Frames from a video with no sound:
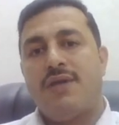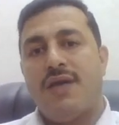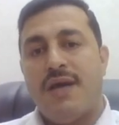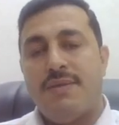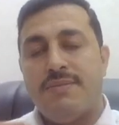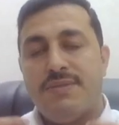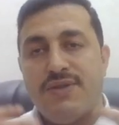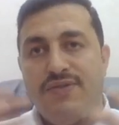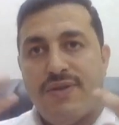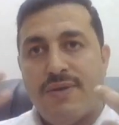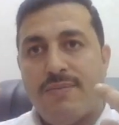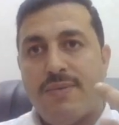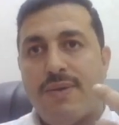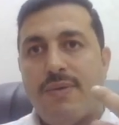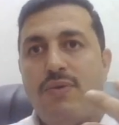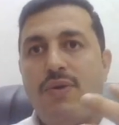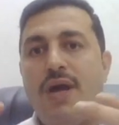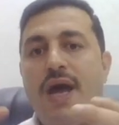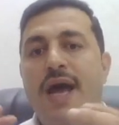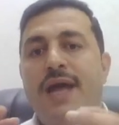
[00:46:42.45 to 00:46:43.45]
comes from
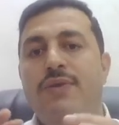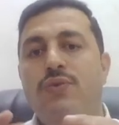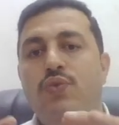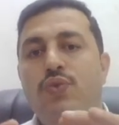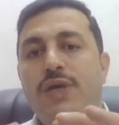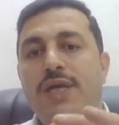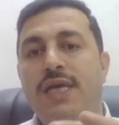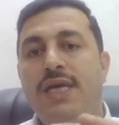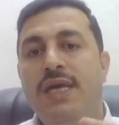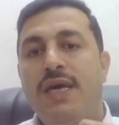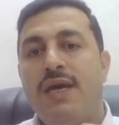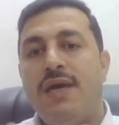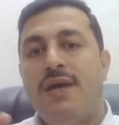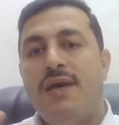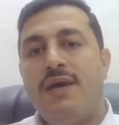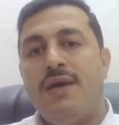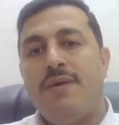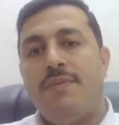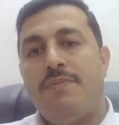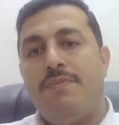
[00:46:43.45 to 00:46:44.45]
bowel, and we
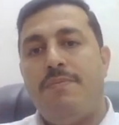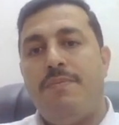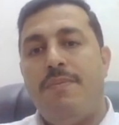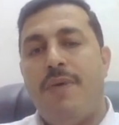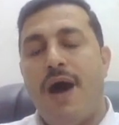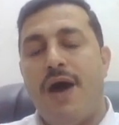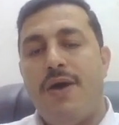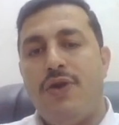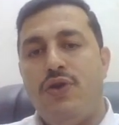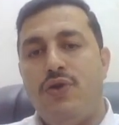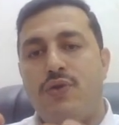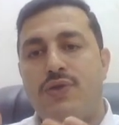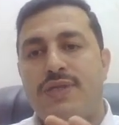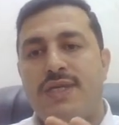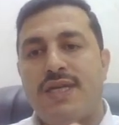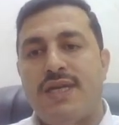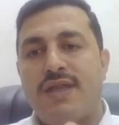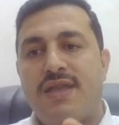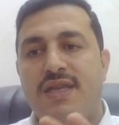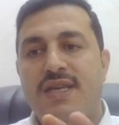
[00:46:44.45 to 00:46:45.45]

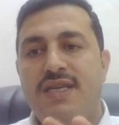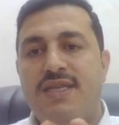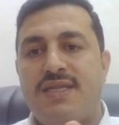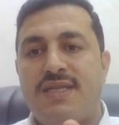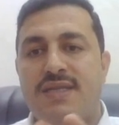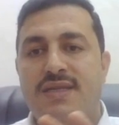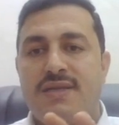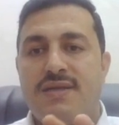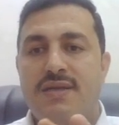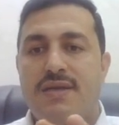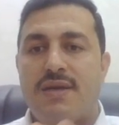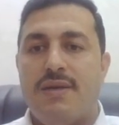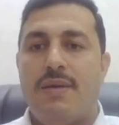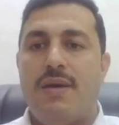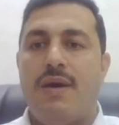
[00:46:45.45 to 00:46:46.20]
using this